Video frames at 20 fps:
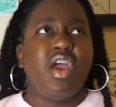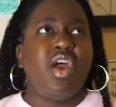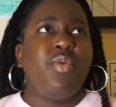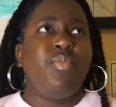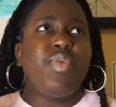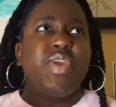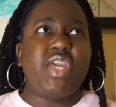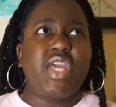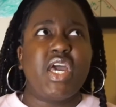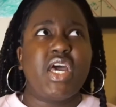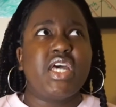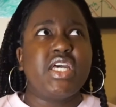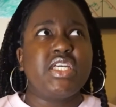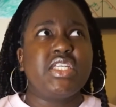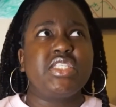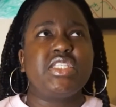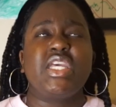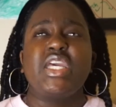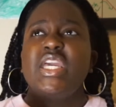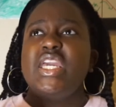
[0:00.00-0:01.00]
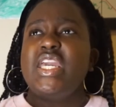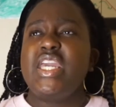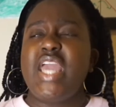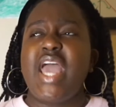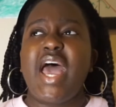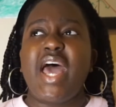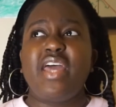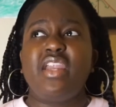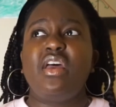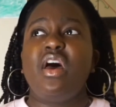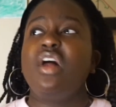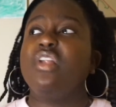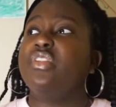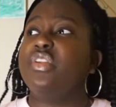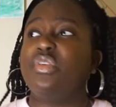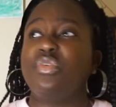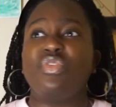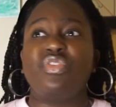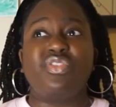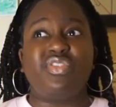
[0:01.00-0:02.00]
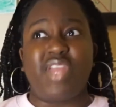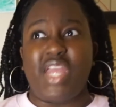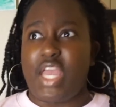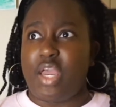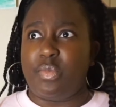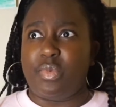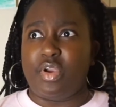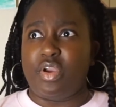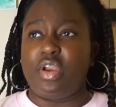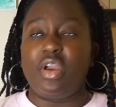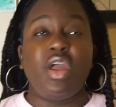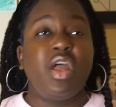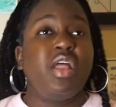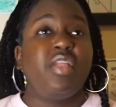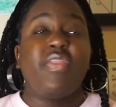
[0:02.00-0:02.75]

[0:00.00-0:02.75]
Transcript: because he had a little stammer.